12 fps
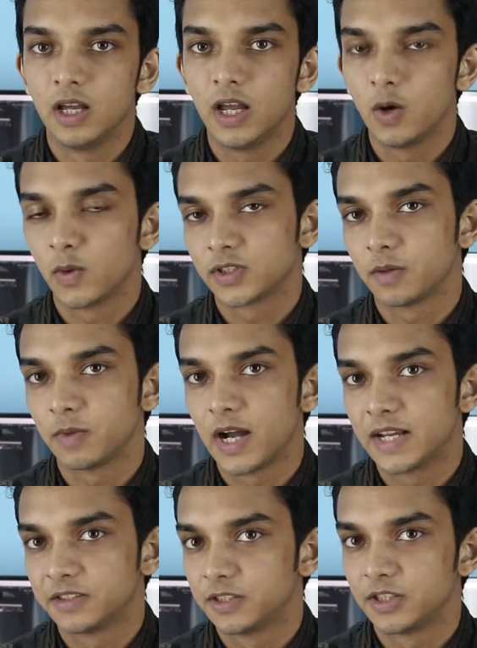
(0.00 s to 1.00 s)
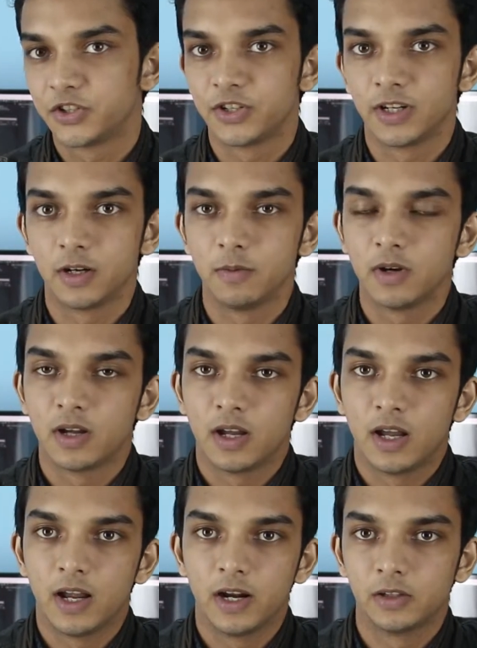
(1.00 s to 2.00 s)
Hey, what's up guys, this is Shihab
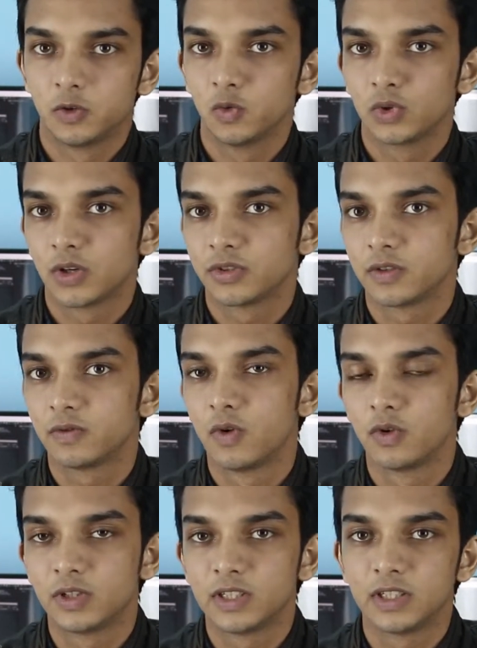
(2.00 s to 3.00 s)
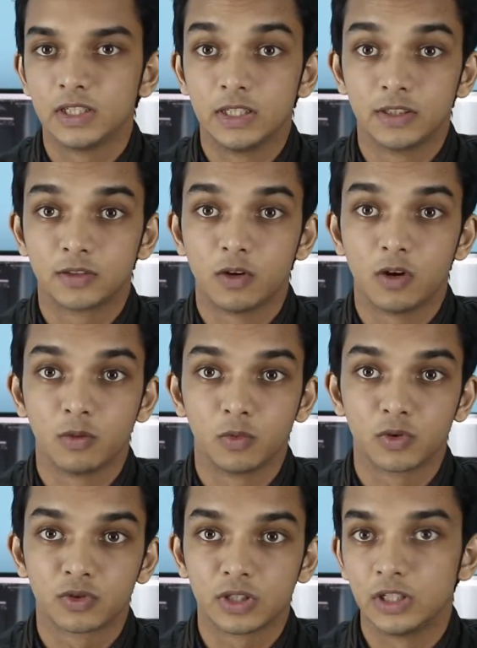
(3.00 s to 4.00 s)
and 2014 is
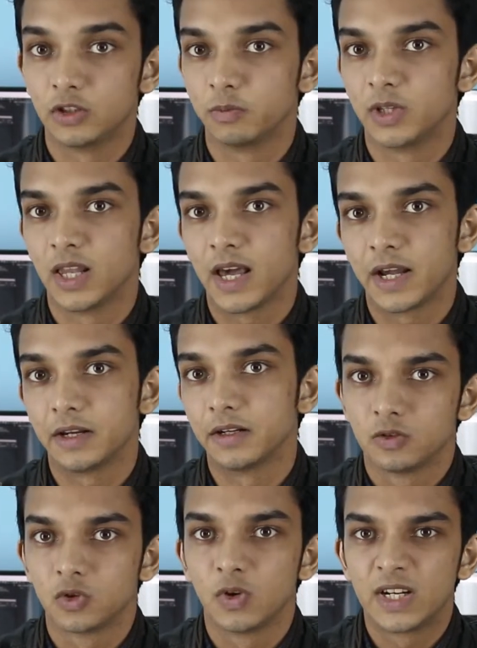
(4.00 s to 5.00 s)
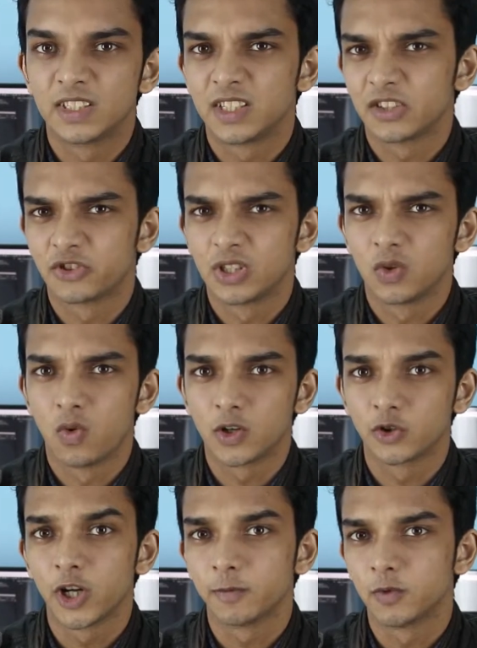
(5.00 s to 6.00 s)
almost end of the line. So let's just see
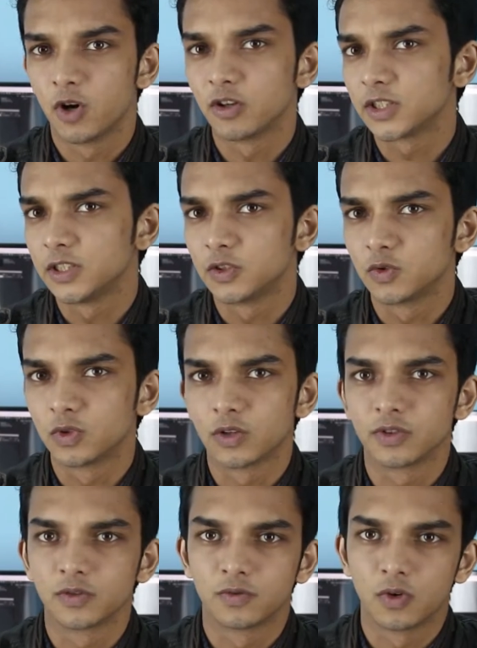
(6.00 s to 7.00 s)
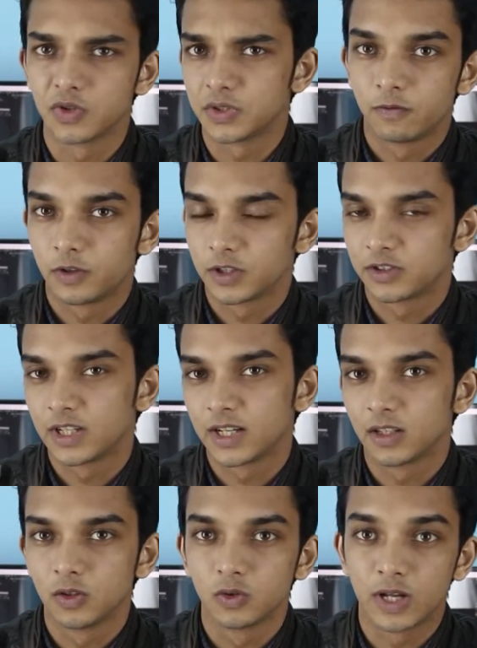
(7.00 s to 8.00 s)
what we have got in 2014. First take
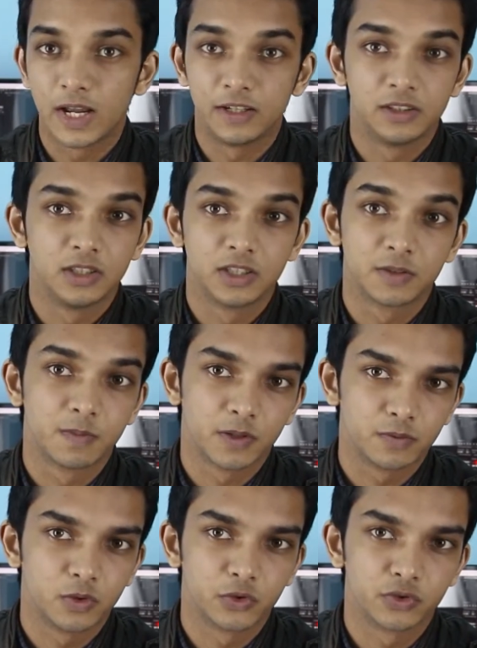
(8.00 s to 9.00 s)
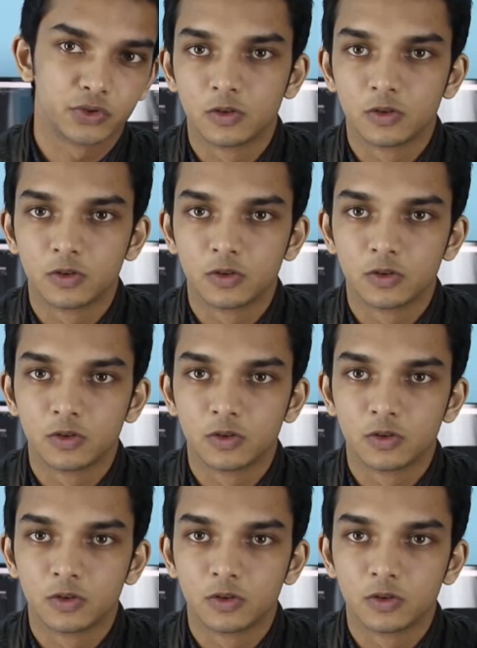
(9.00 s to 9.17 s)
a look at the smartphones.